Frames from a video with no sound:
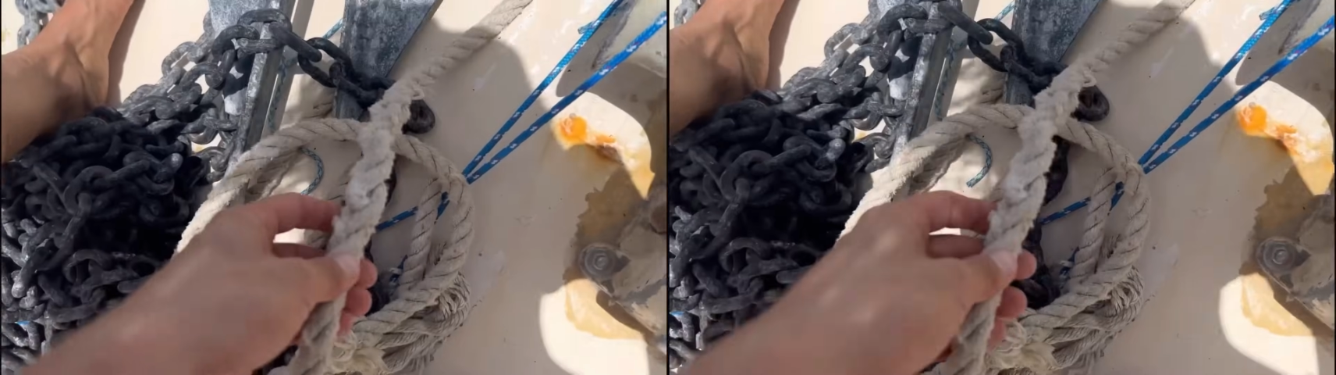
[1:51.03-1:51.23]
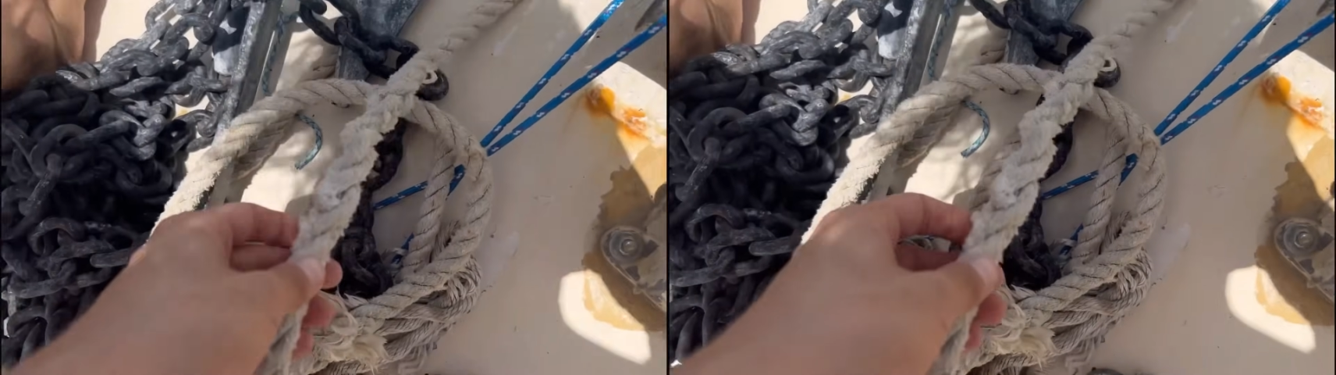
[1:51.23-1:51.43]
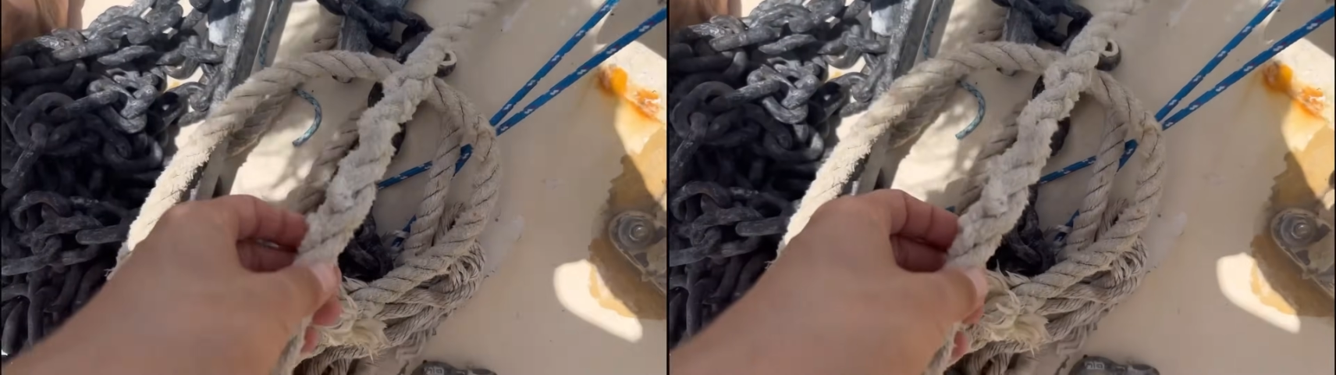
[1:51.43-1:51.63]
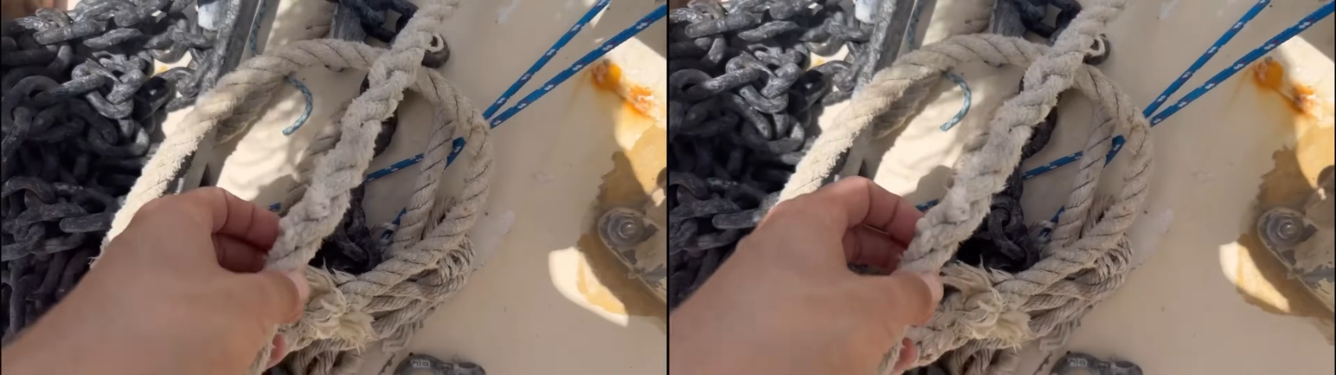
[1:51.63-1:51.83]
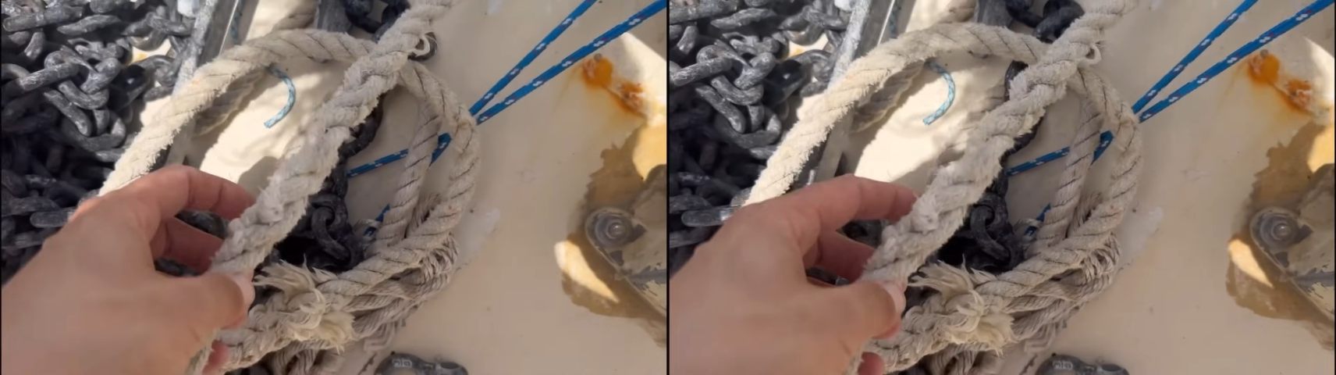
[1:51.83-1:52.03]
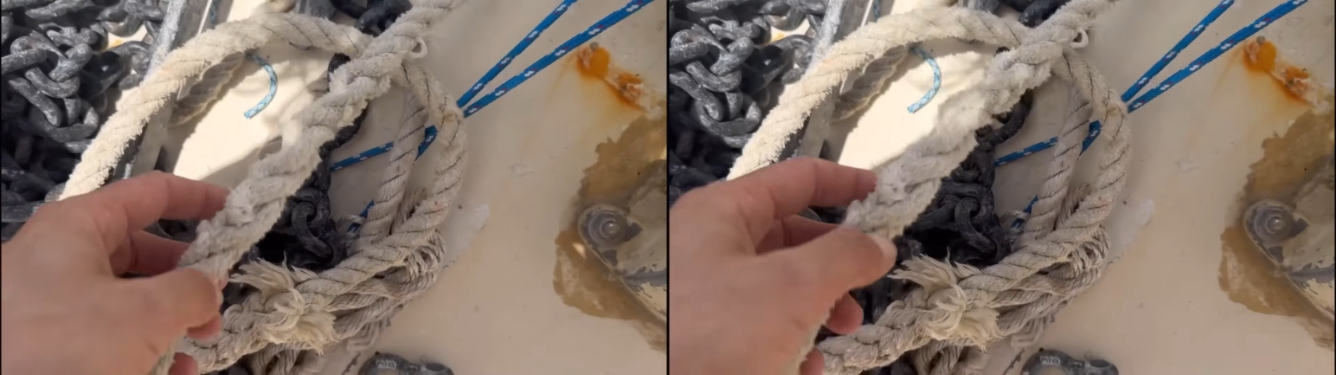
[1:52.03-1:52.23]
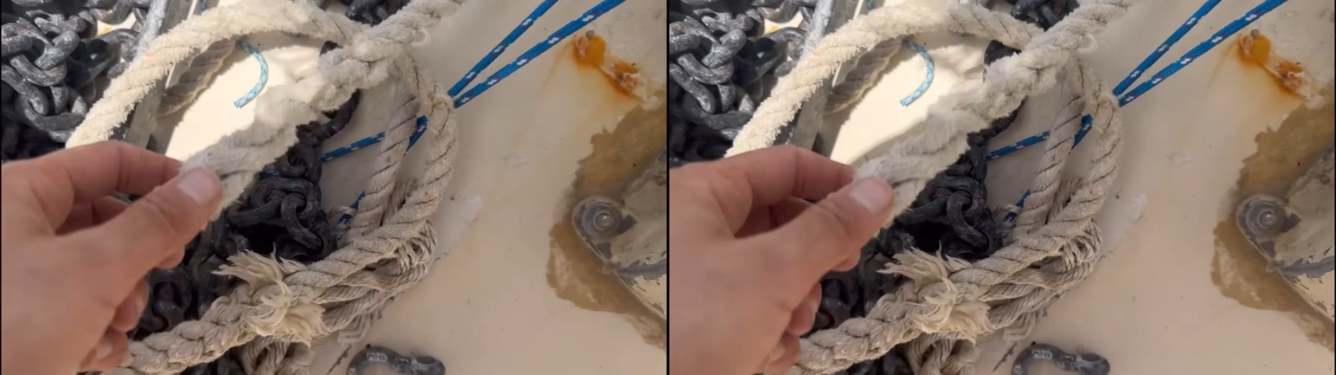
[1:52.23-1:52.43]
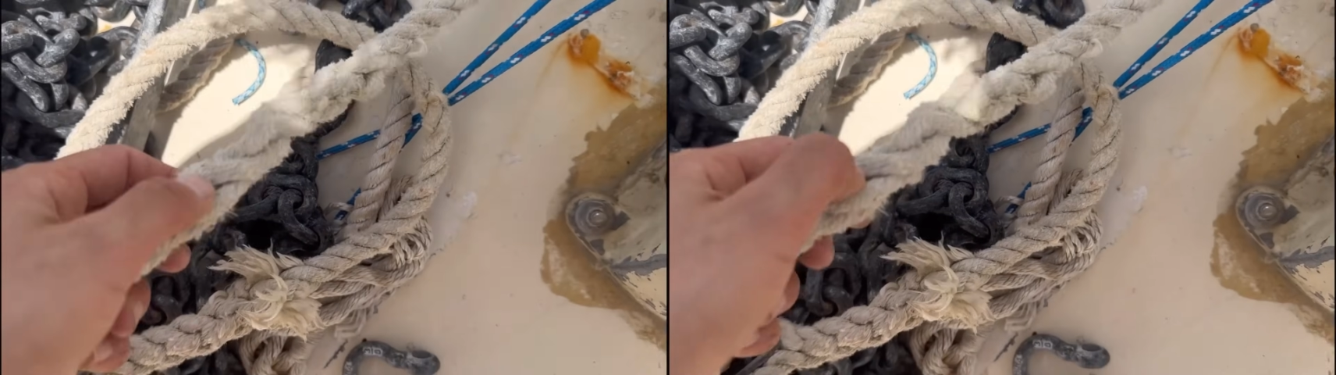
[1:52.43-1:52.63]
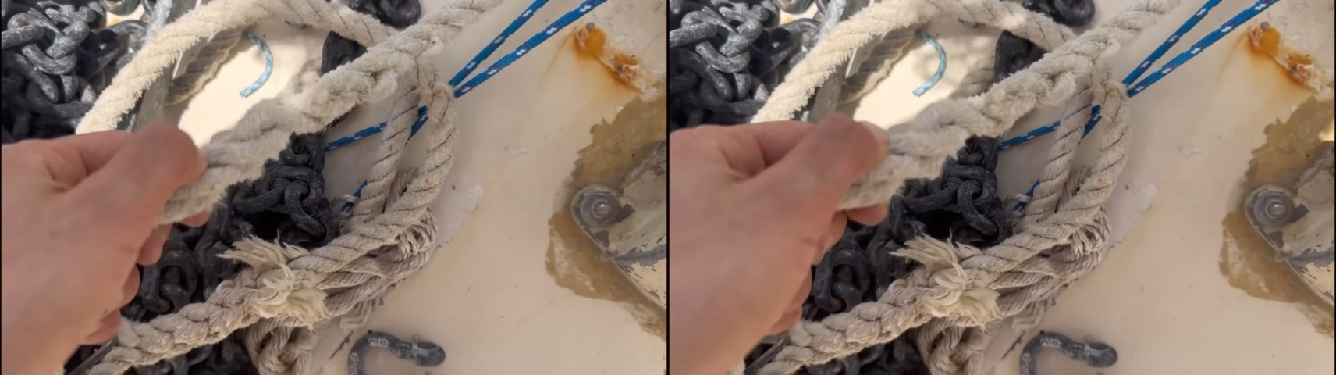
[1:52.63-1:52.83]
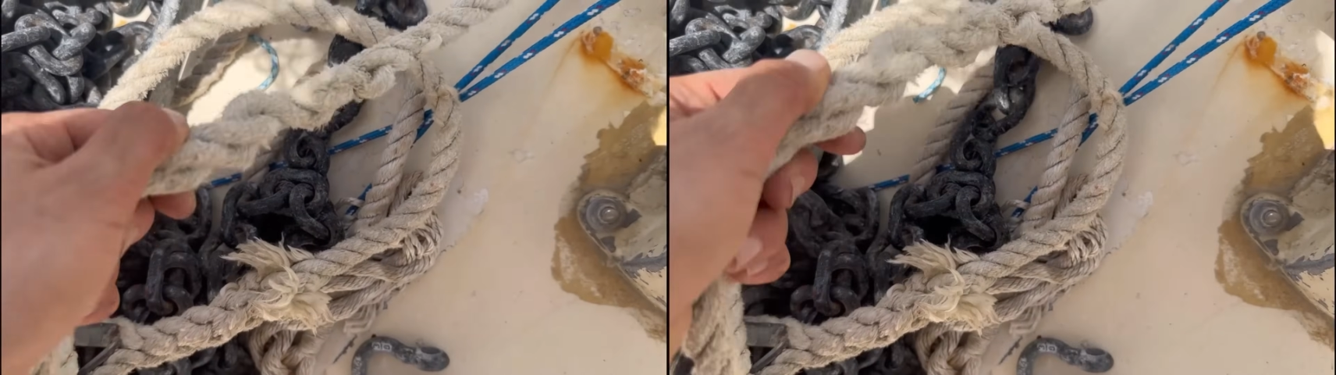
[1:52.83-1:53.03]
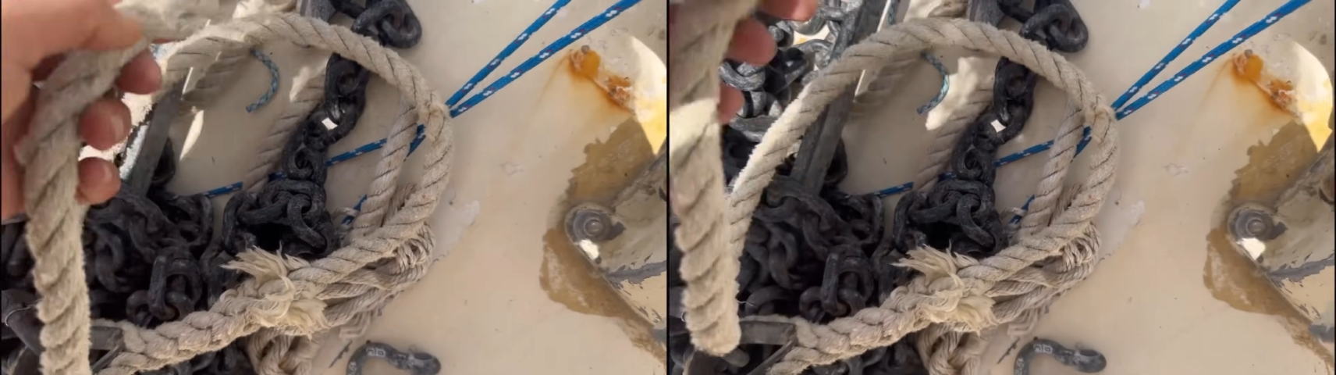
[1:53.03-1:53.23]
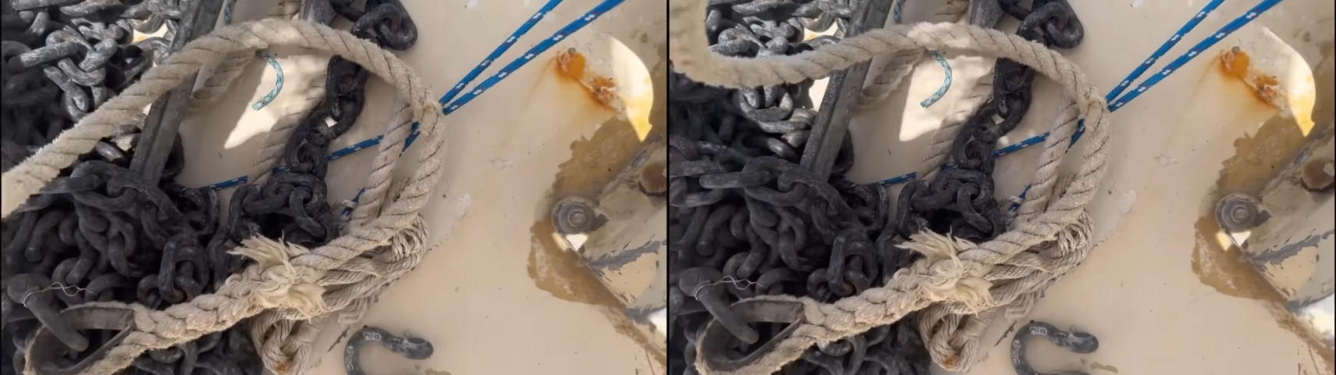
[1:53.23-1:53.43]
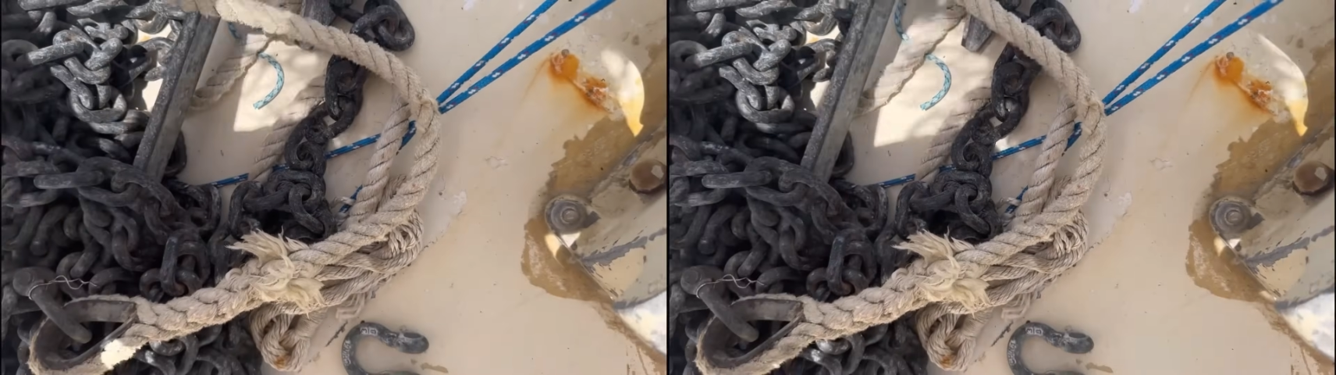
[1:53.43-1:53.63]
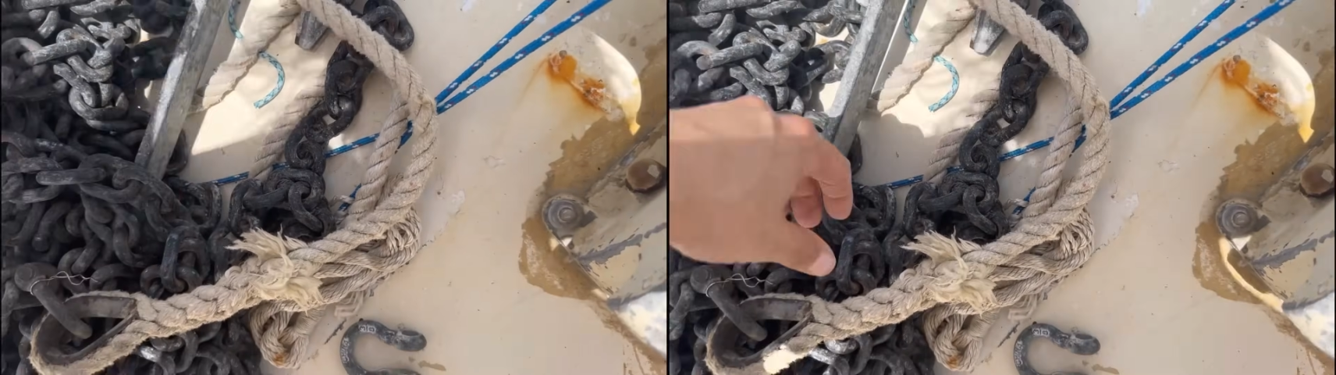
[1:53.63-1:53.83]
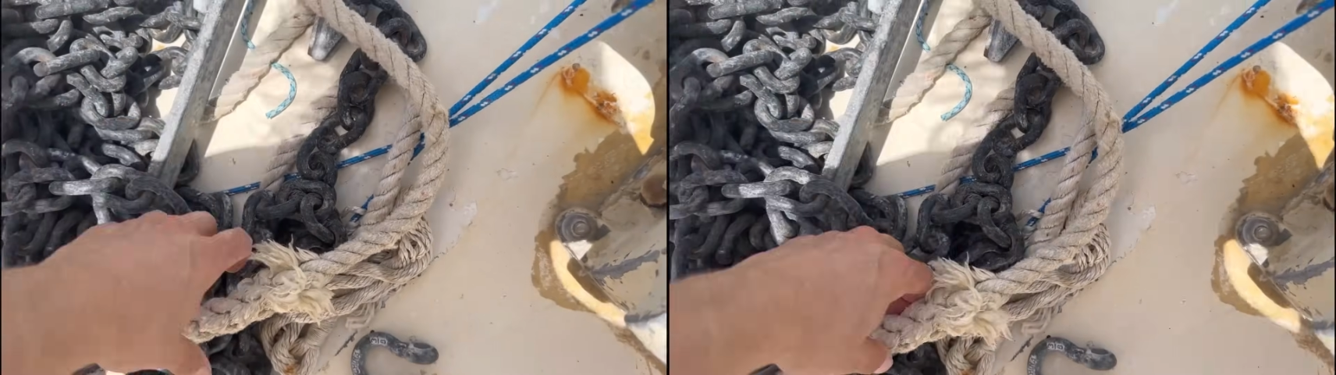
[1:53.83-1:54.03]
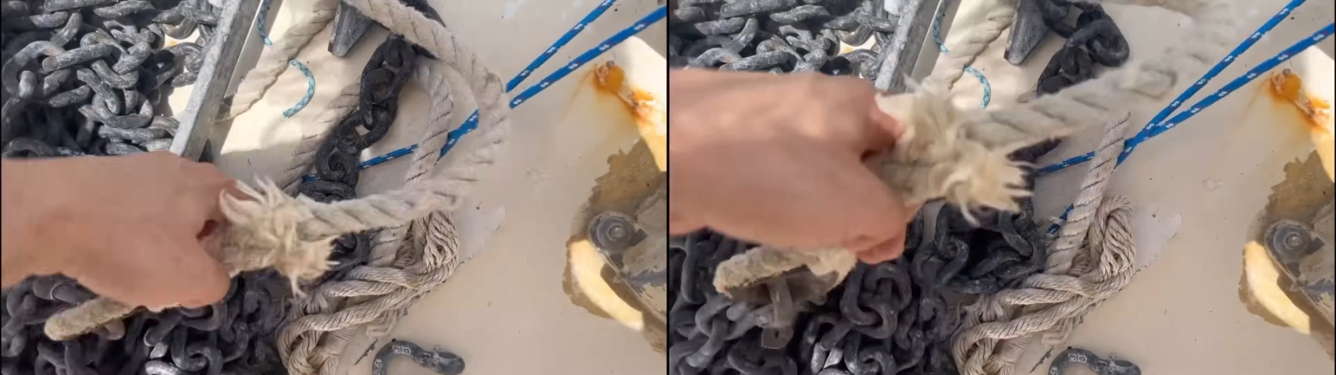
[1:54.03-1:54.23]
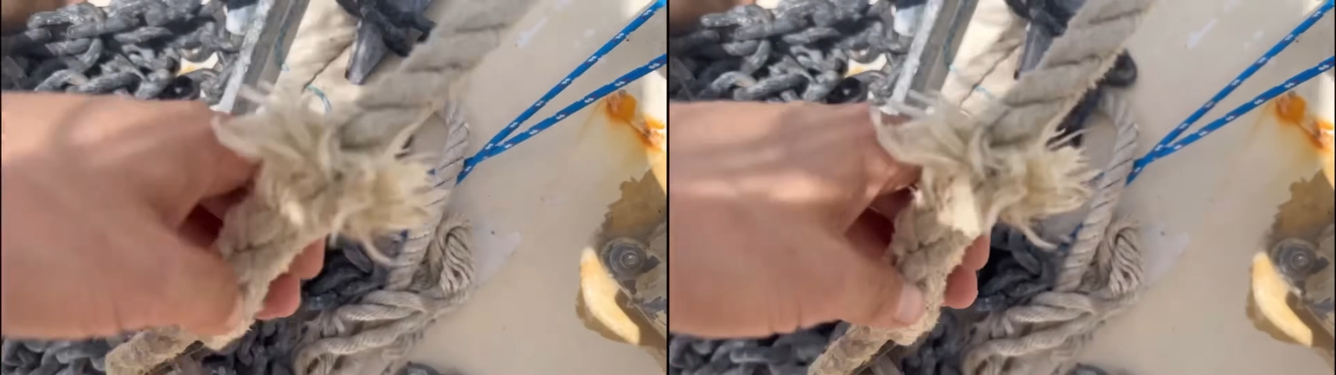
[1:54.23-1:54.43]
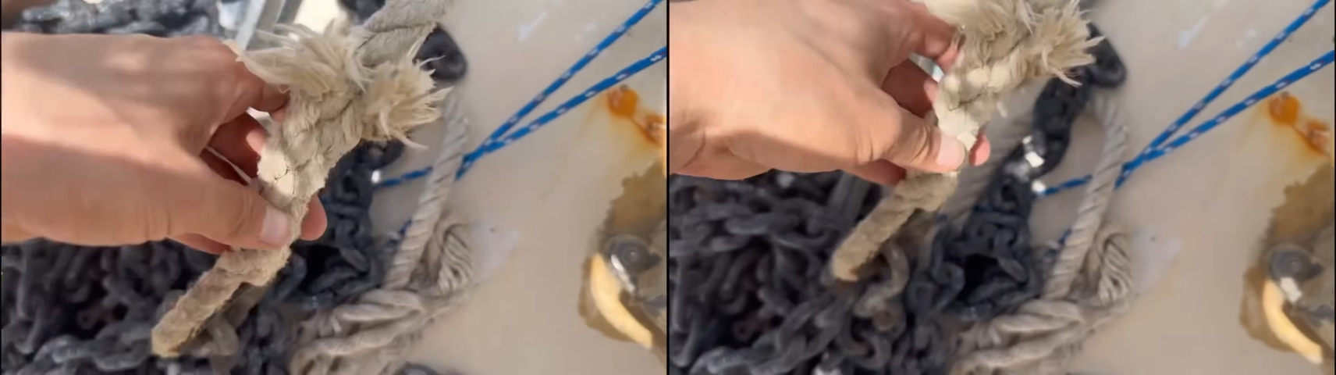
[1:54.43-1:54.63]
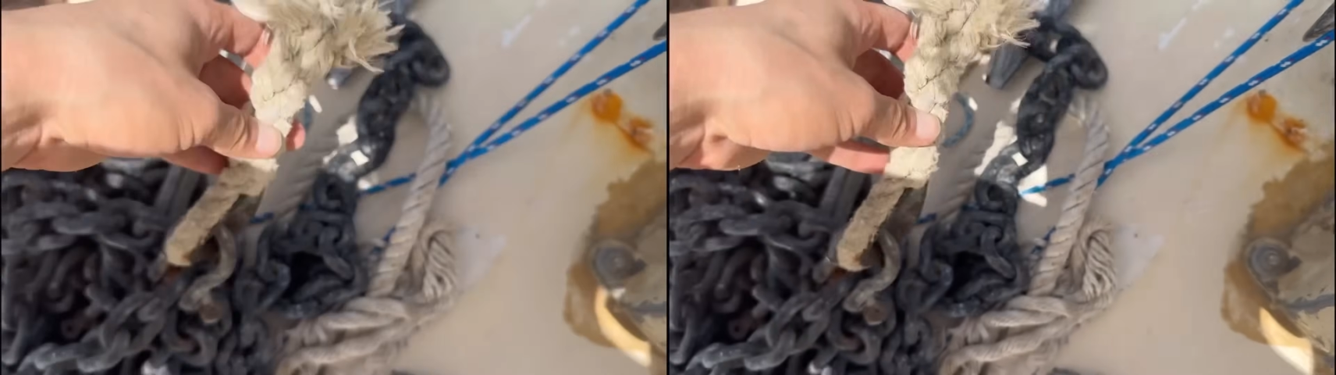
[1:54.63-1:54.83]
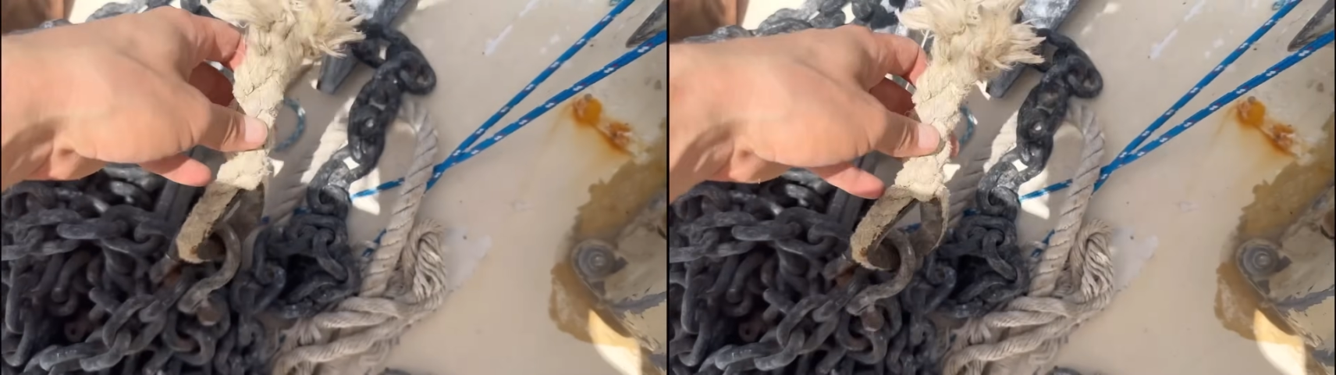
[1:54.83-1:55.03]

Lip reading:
No face is visible, so there are no lips to read.